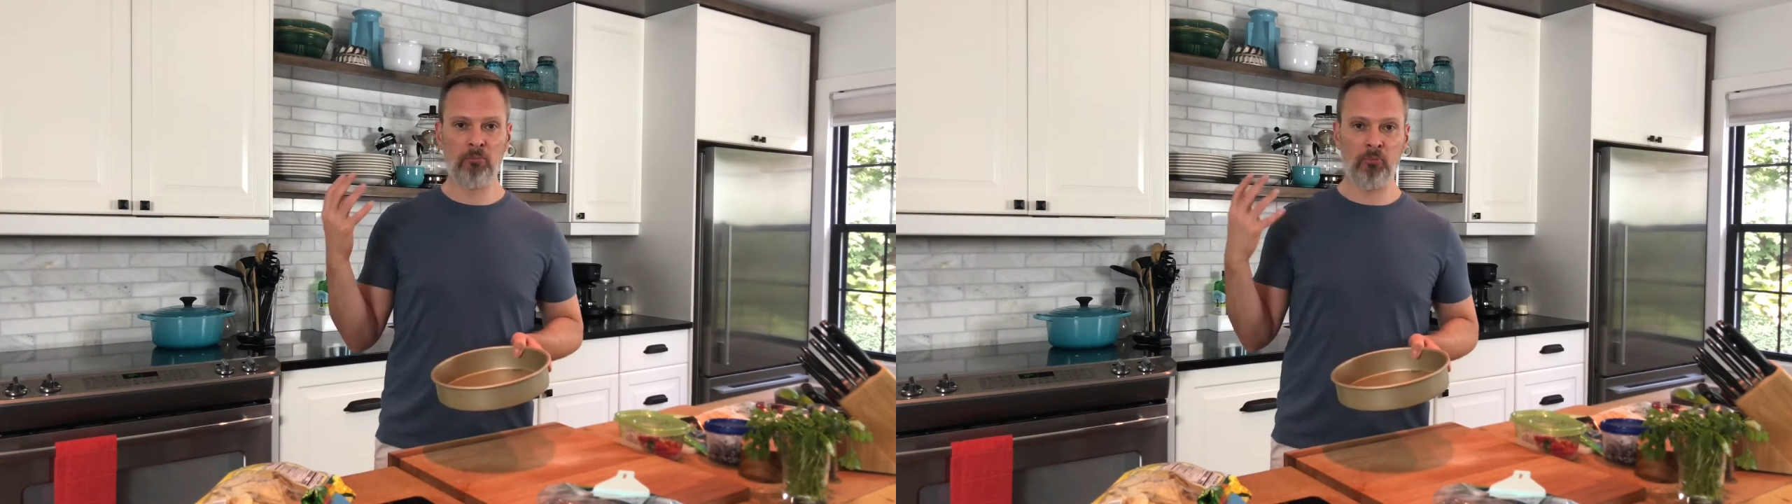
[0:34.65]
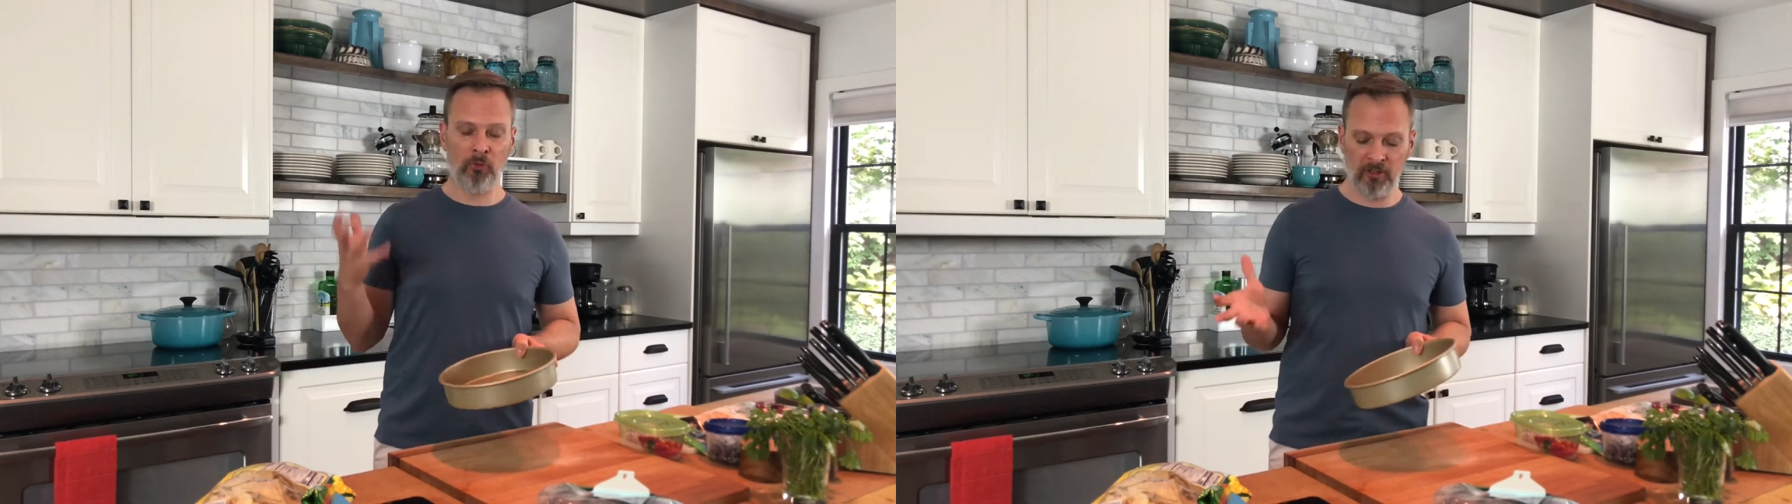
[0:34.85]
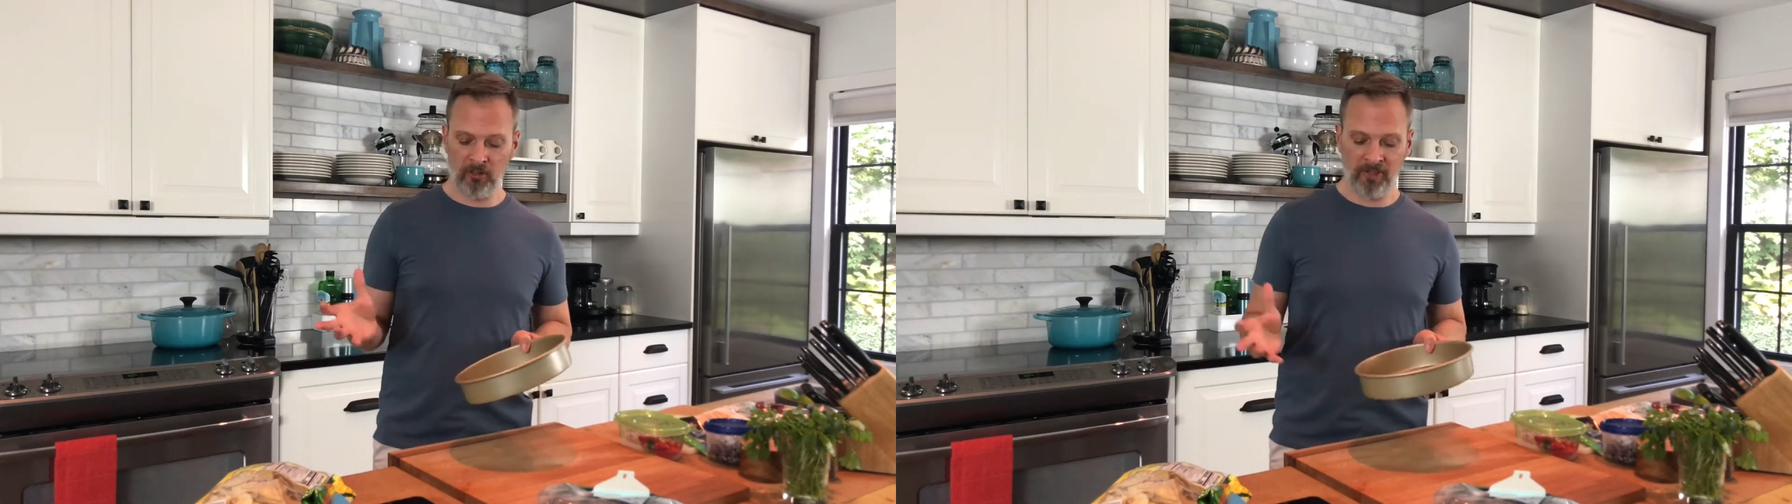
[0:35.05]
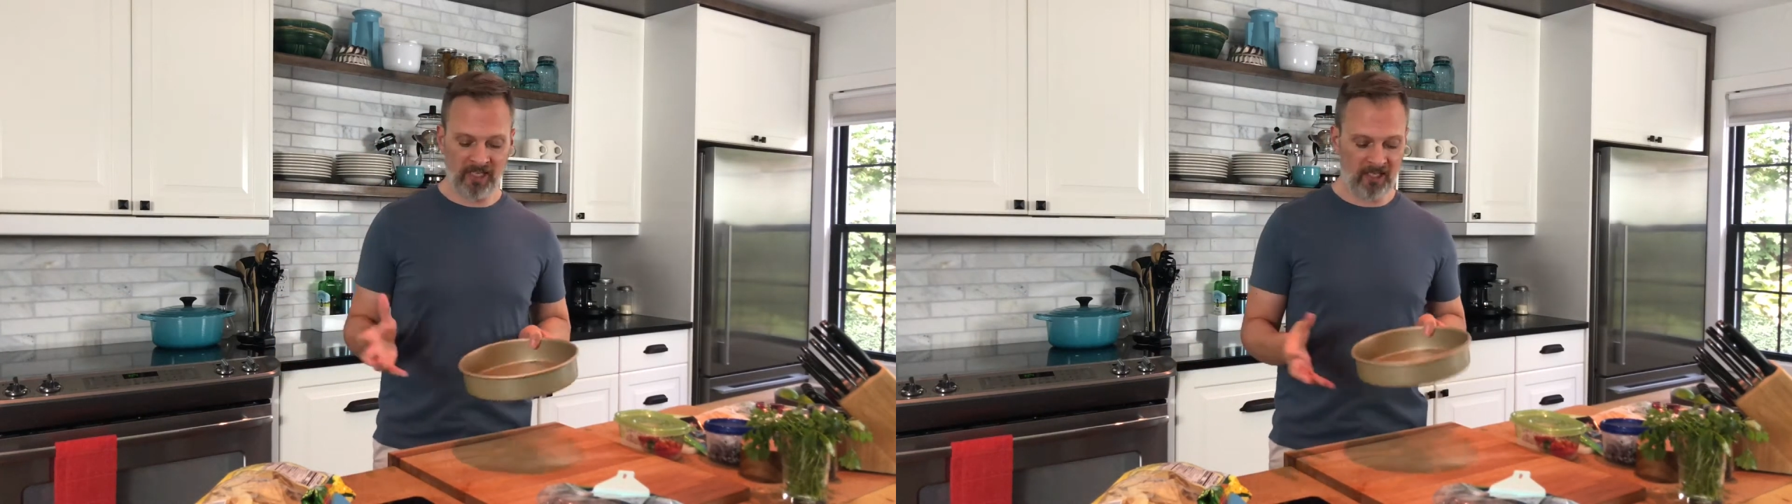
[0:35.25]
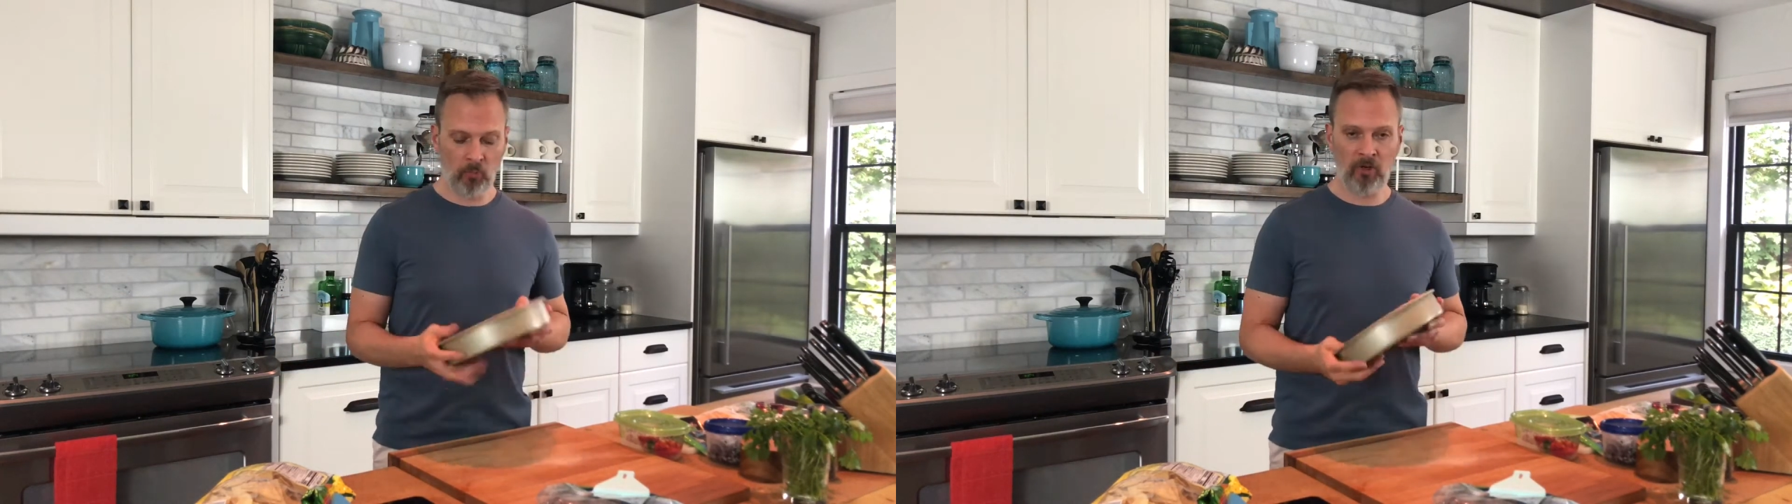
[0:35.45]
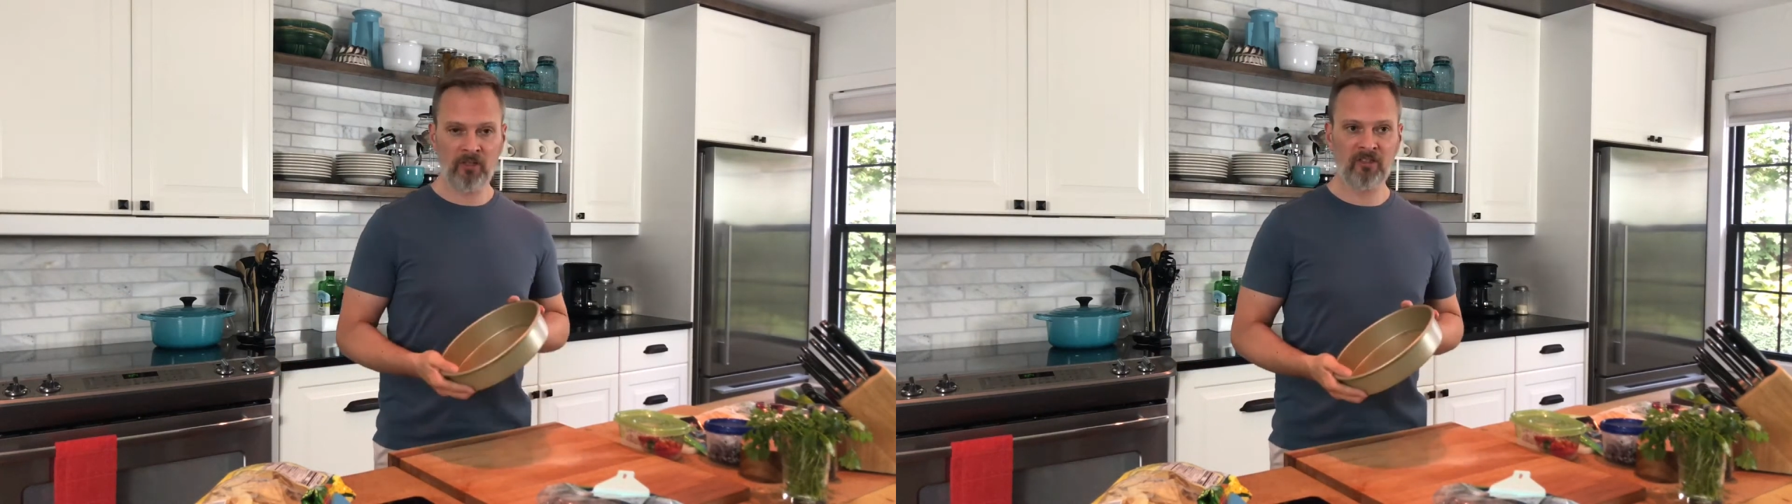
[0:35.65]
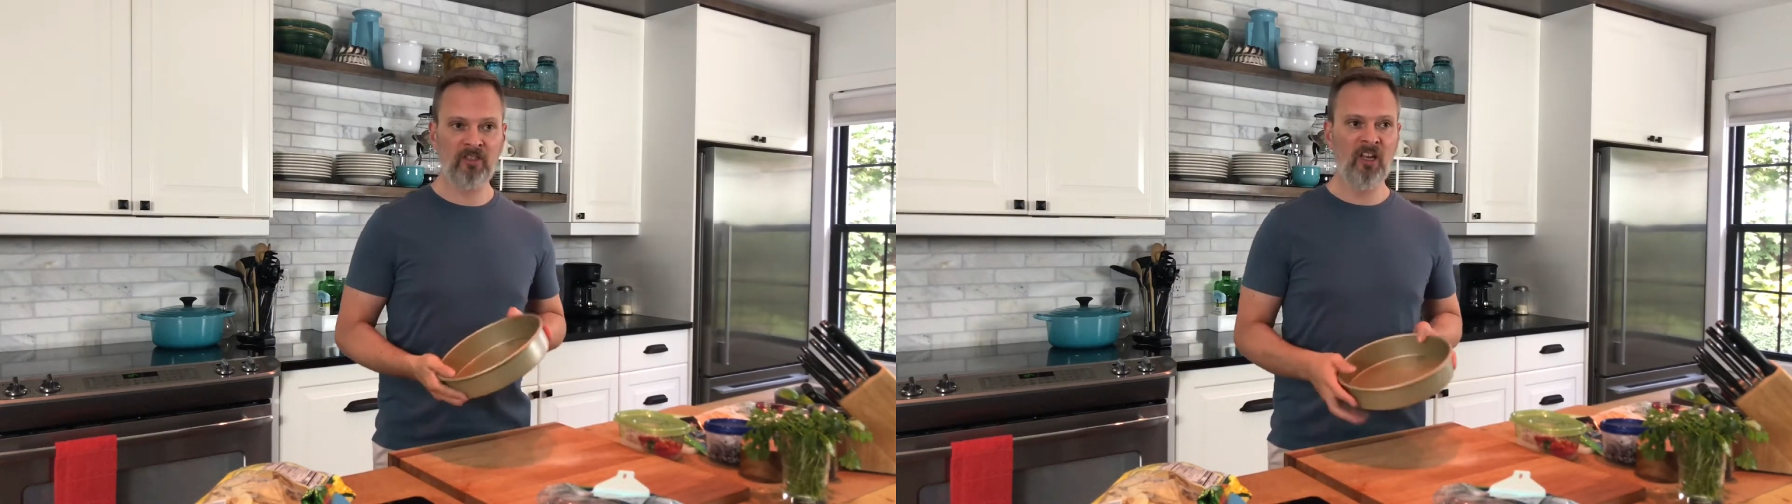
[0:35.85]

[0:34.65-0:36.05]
broiler pan works.